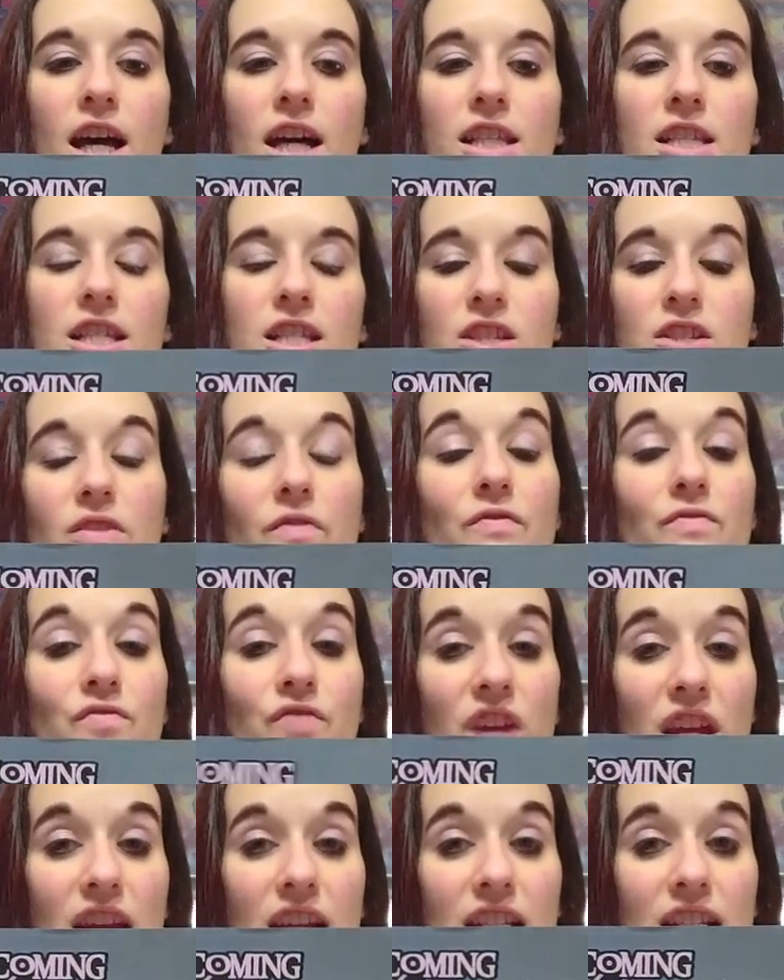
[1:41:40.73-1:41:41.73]
This is a
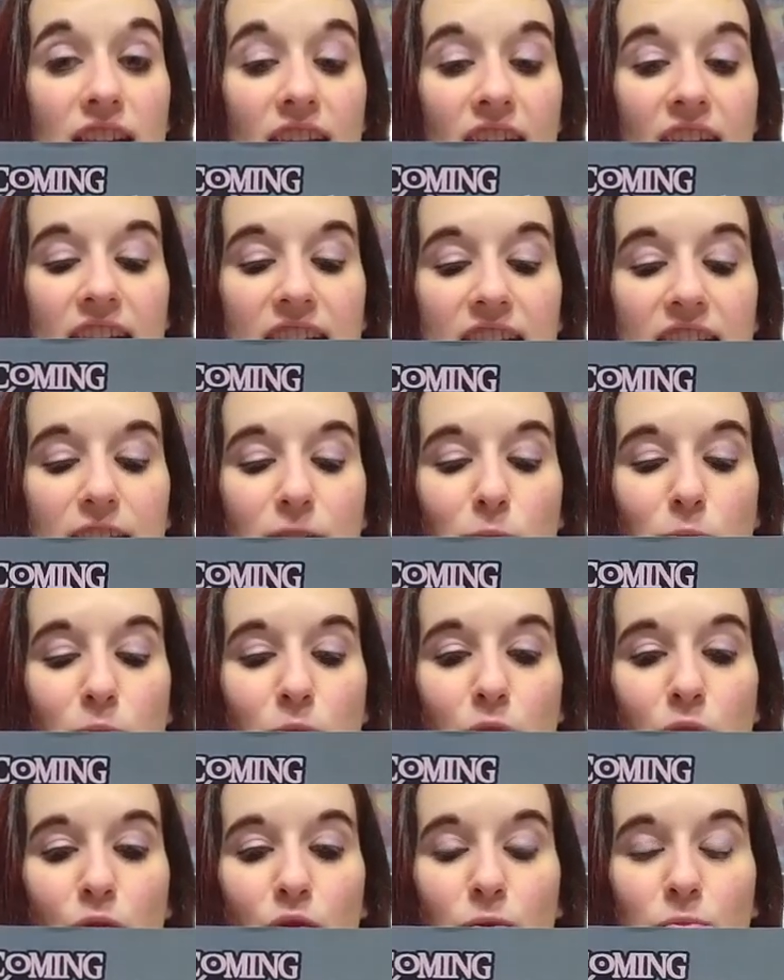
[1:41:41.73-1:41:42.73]
fantastic
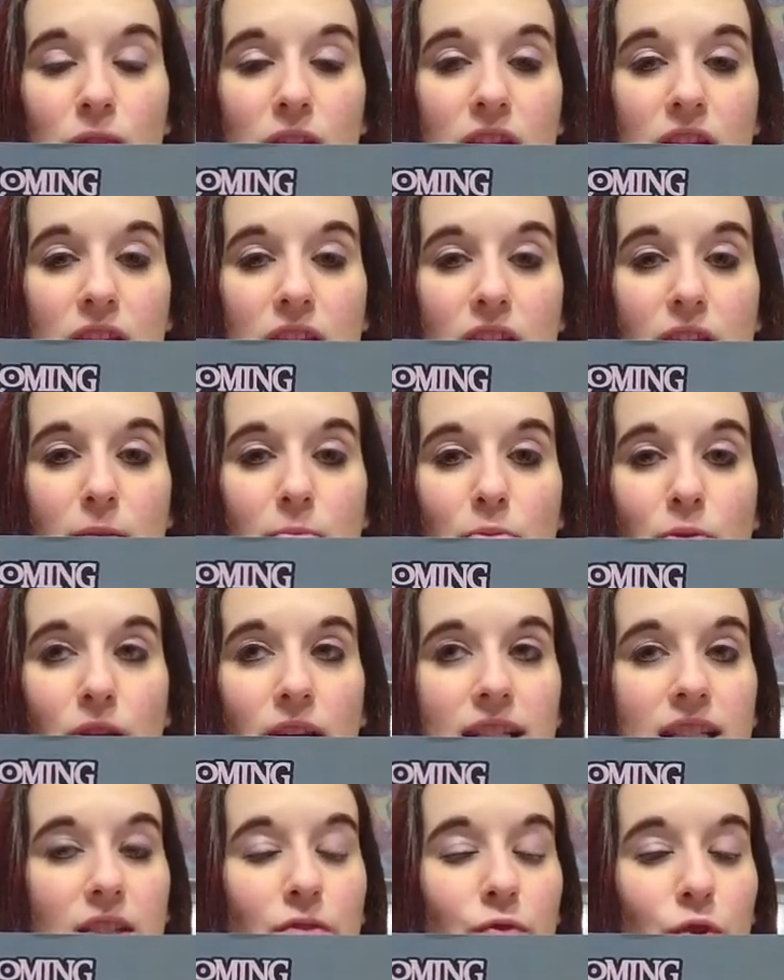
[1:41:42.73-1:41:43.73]
book from 10 Ton
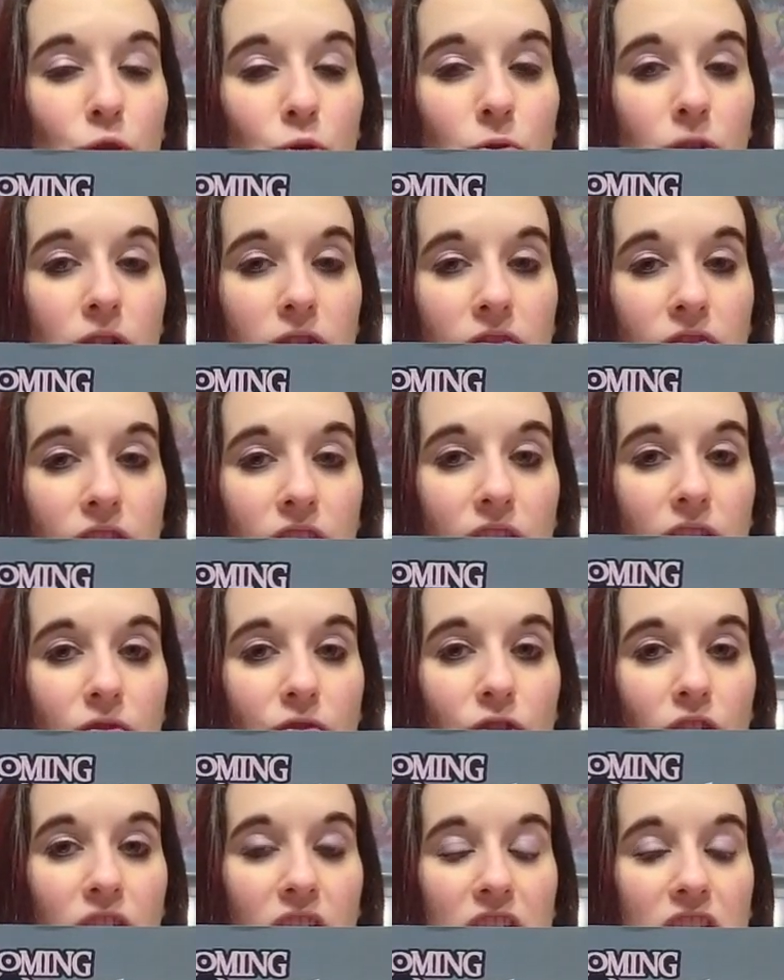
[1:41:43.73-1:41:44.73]
Press. If you are a fan of
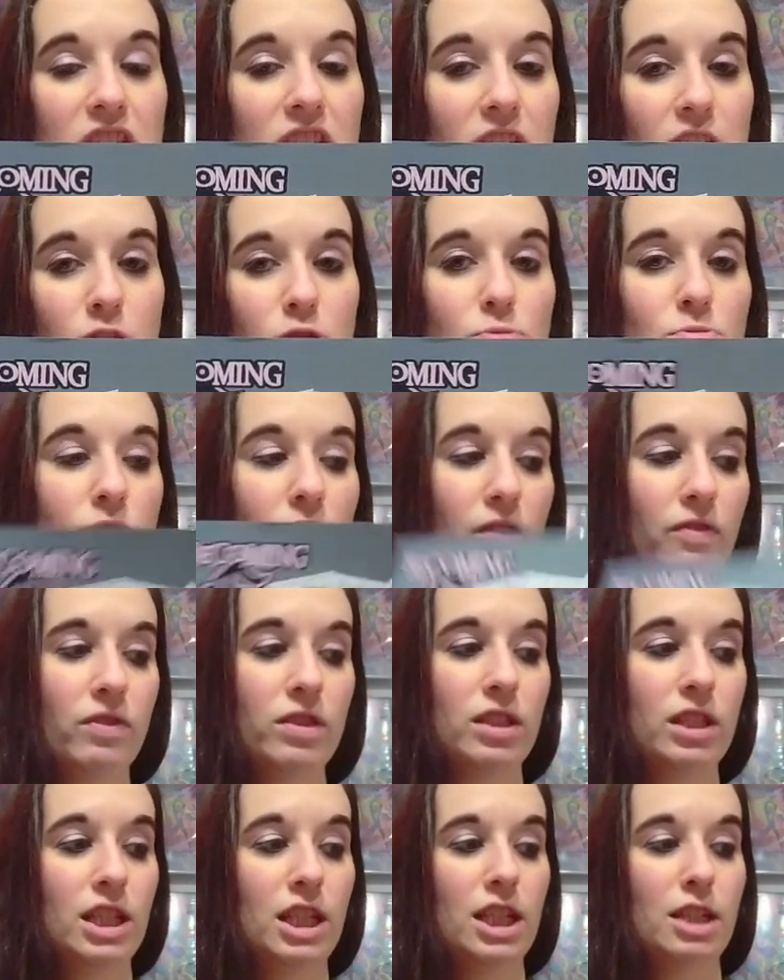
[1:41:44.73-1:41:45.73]
Frankenstein, you
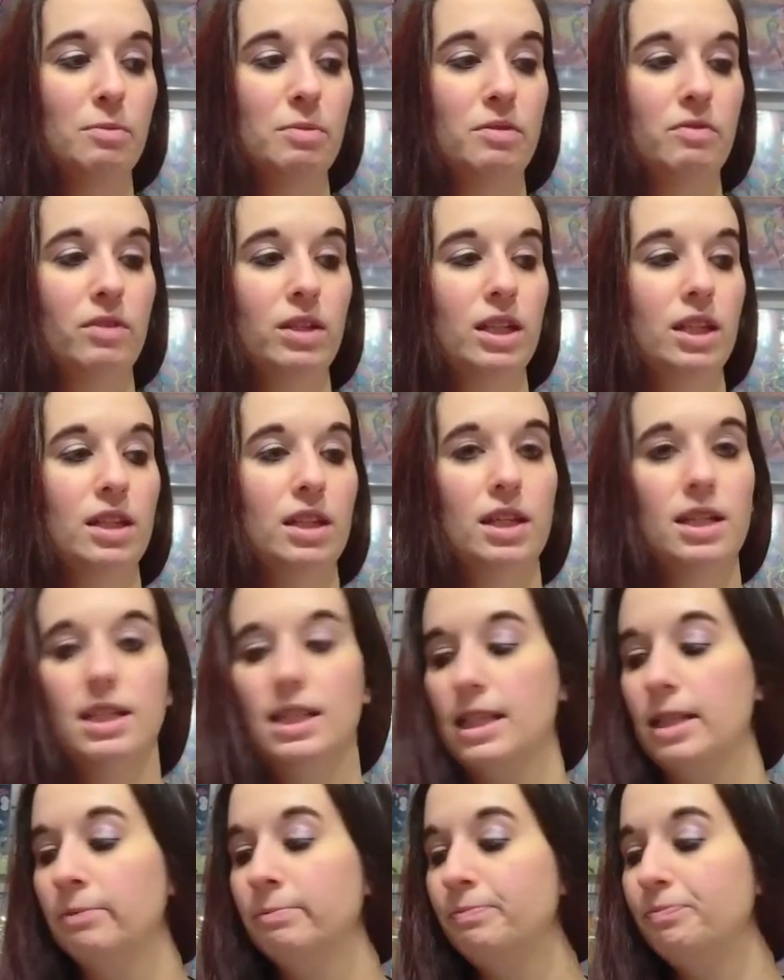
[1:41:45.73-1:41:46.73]
definitely need to be reading
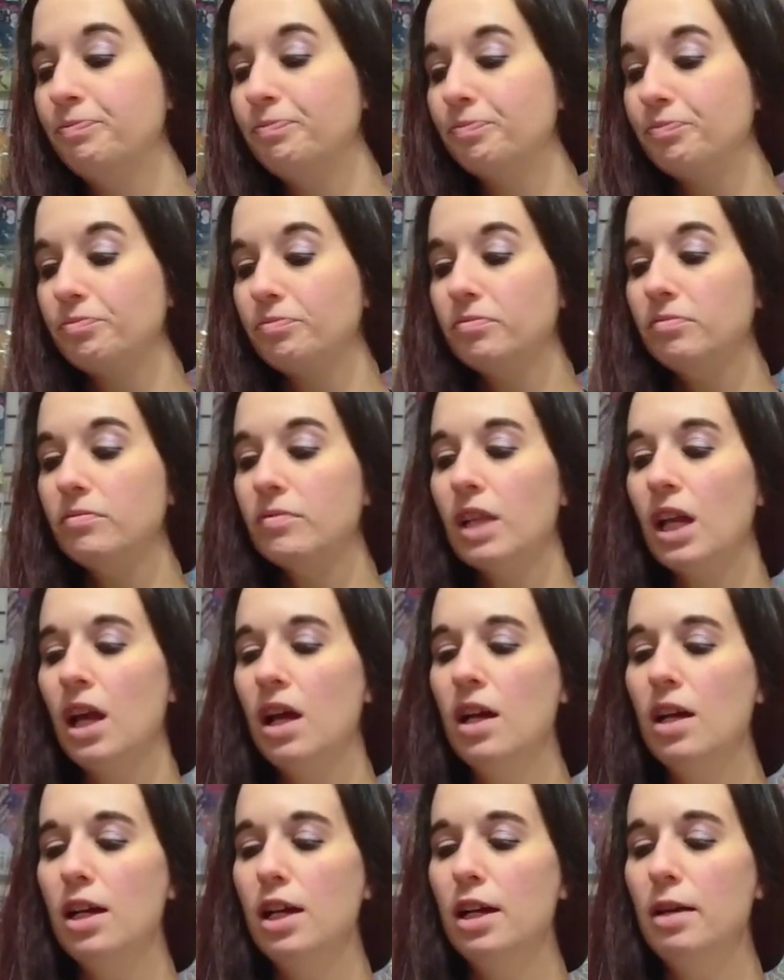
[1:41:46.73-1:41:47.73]
this.
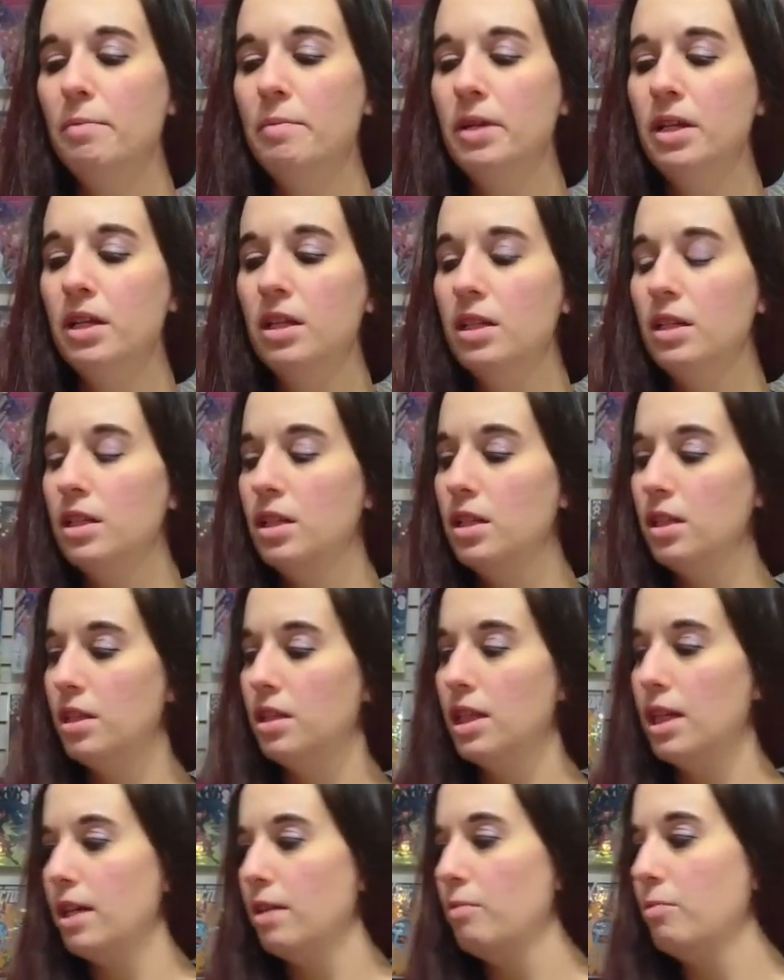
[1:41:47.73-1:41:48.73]

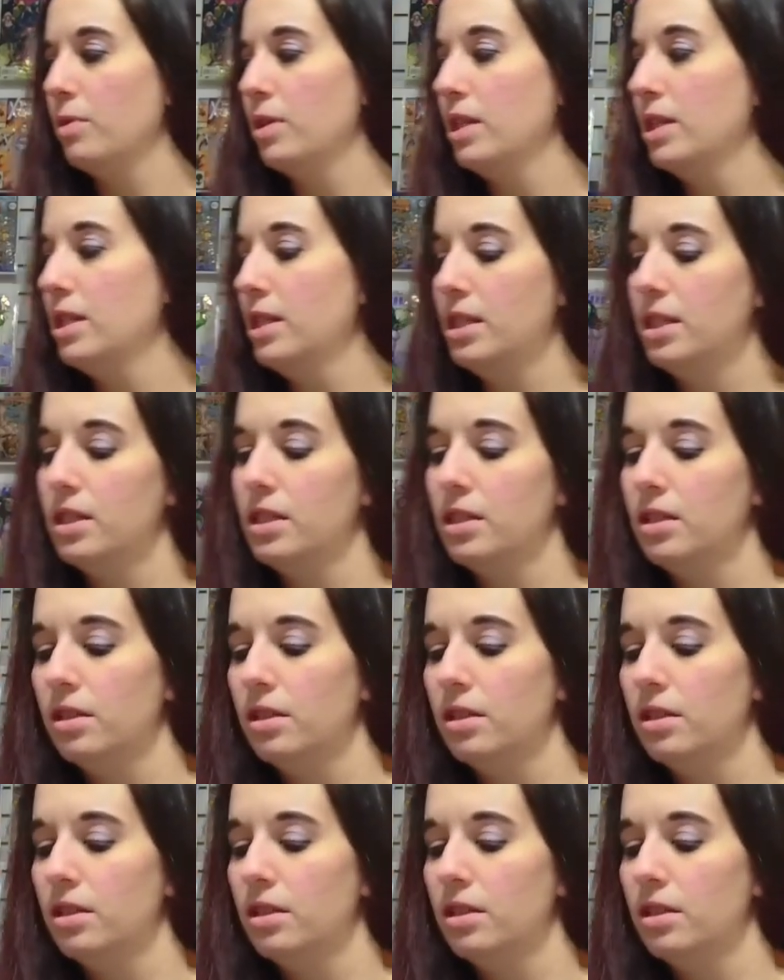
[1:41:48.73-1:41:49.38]
That was